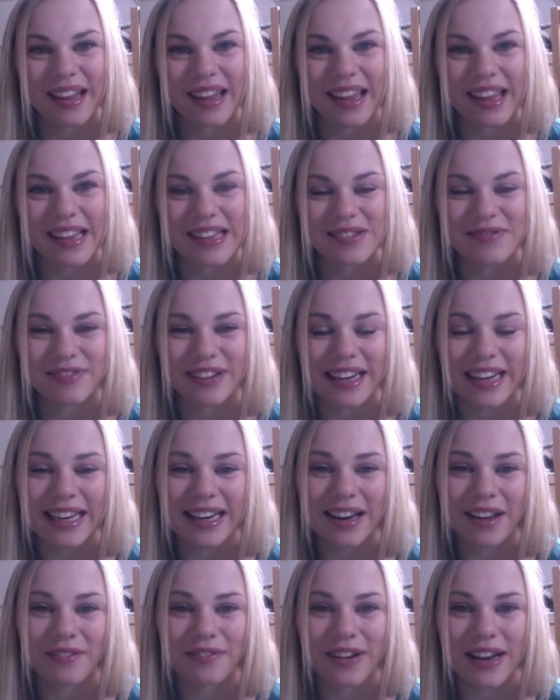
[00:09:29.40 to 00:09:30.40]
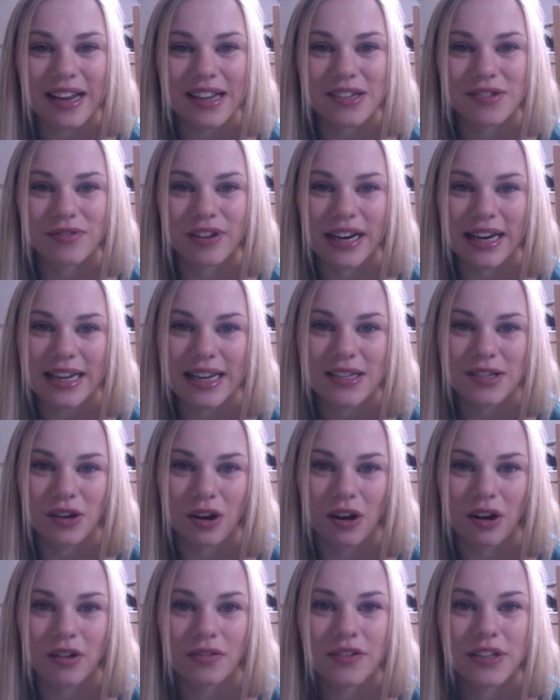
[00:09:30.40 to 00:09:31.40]
It's really lovely, it's really
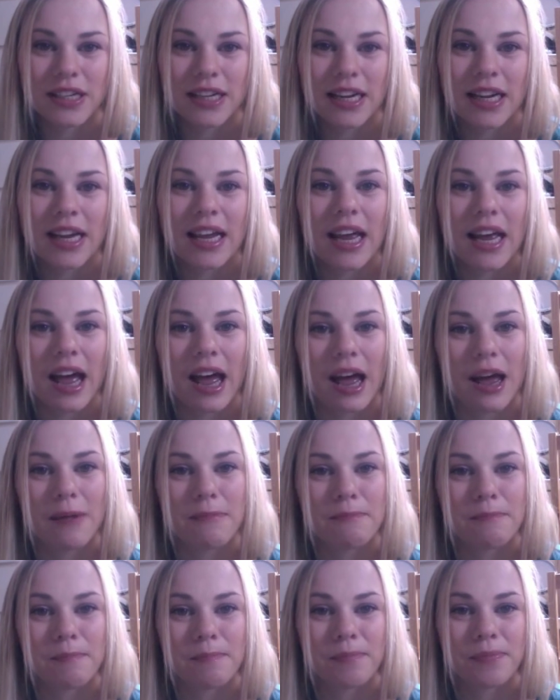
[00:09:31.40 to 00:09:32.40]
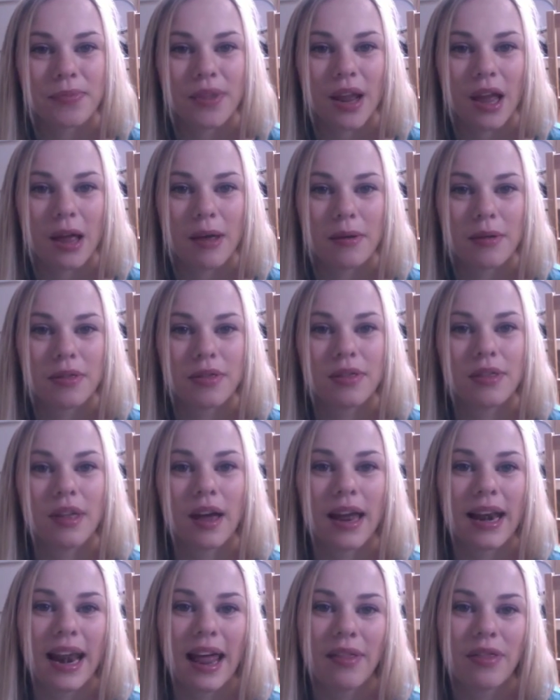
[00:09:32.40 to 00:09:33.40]
soft. I
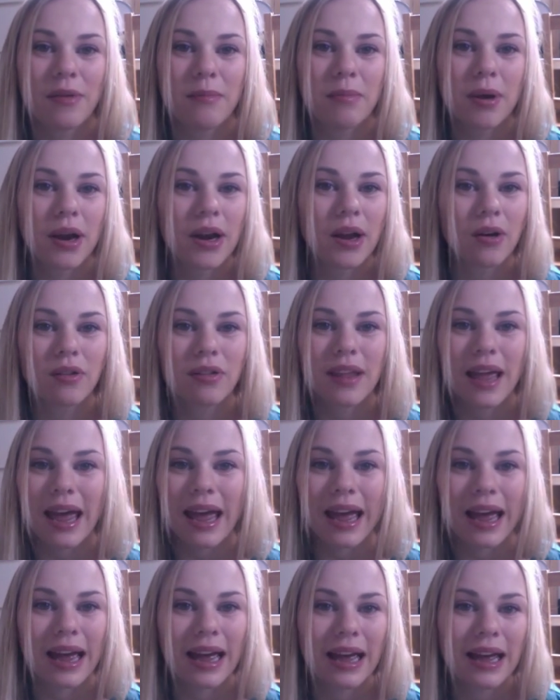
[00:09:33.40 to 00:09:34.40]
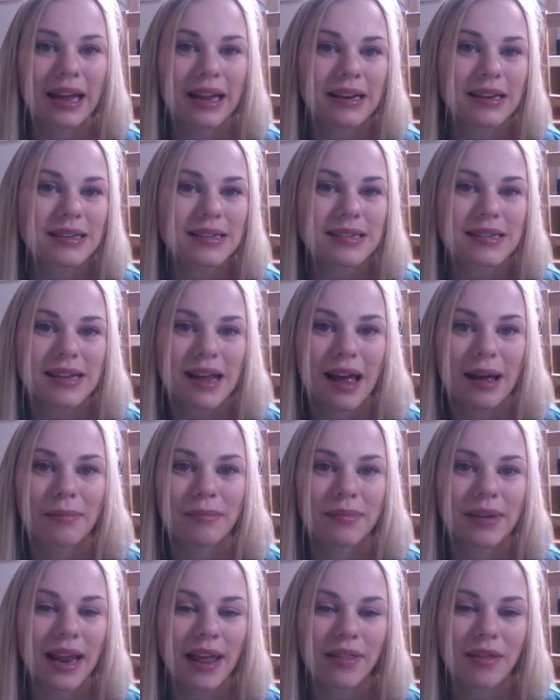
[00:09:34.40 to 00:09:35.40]
let them put it on their hands,
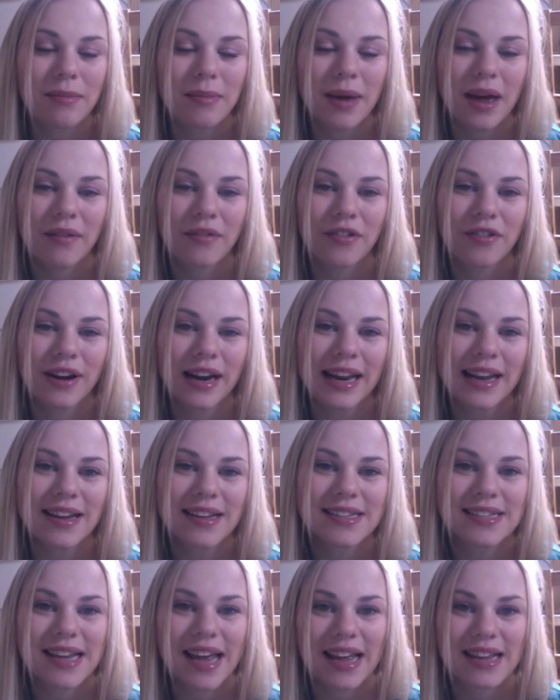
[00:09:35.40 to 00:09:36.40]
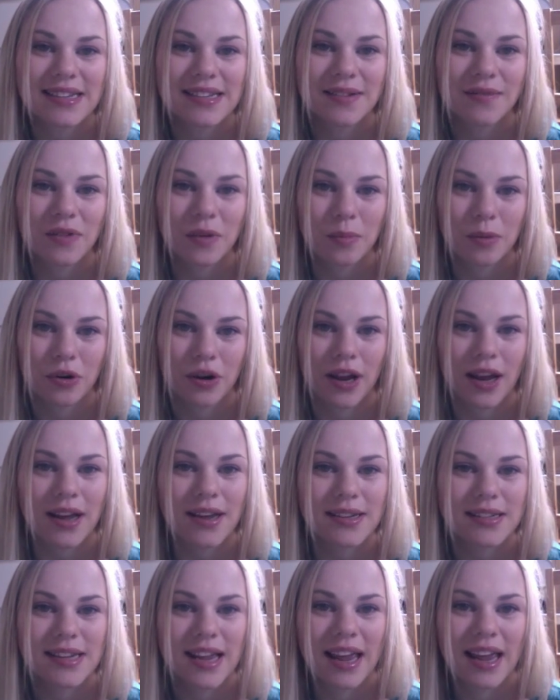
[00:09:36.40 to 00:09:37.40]
let them have a really good test of the
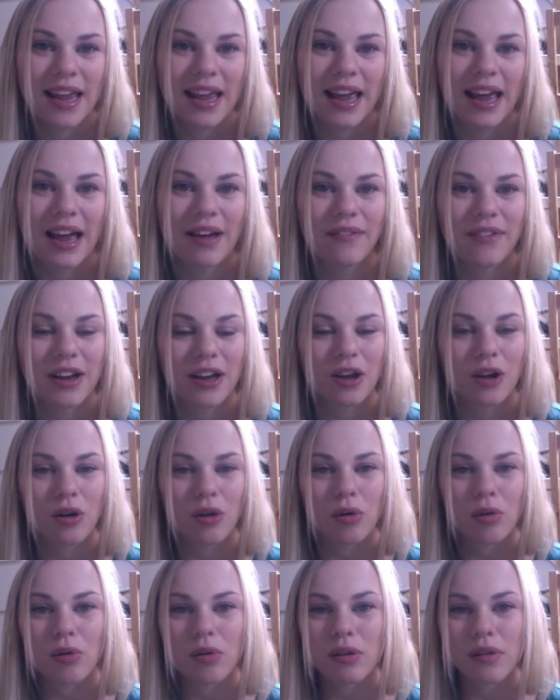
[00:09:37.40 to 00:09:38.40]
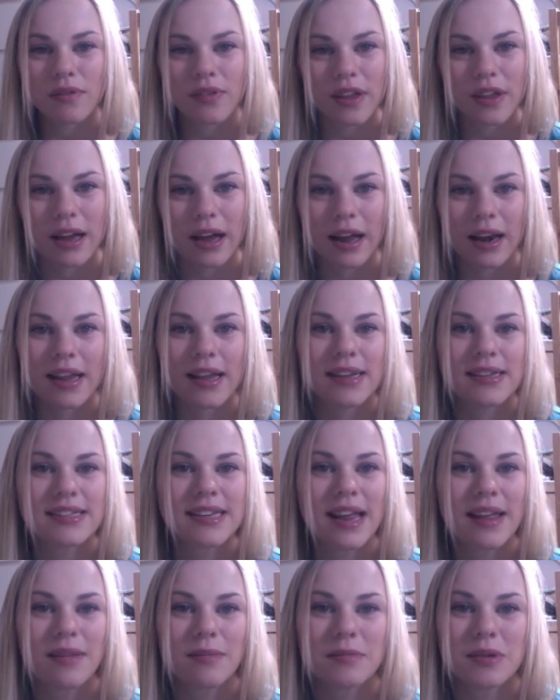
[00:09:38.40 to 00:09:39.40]
products, have a look at all of the colours,
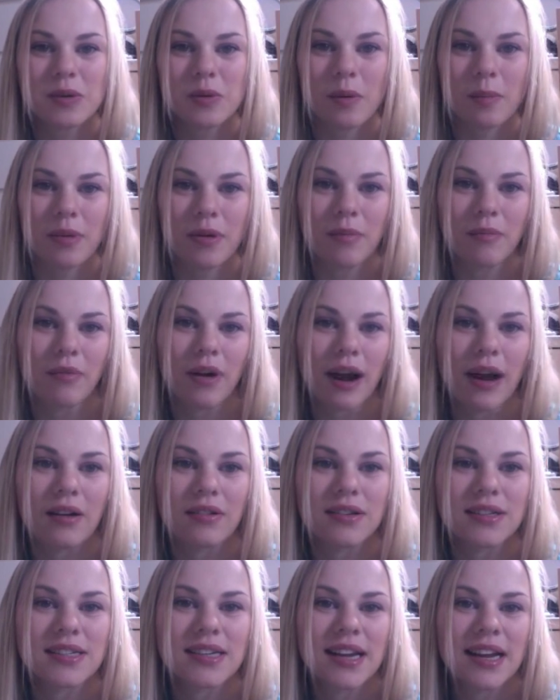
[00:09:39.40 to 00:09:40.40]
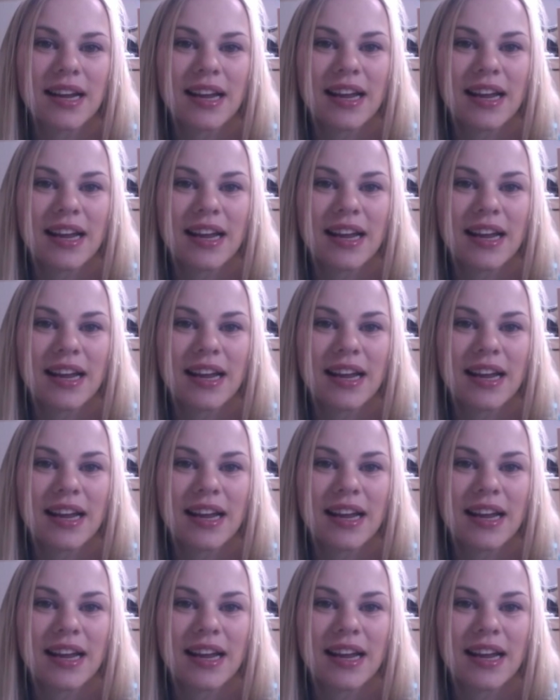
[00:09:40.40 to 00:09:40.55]
let them swap them round.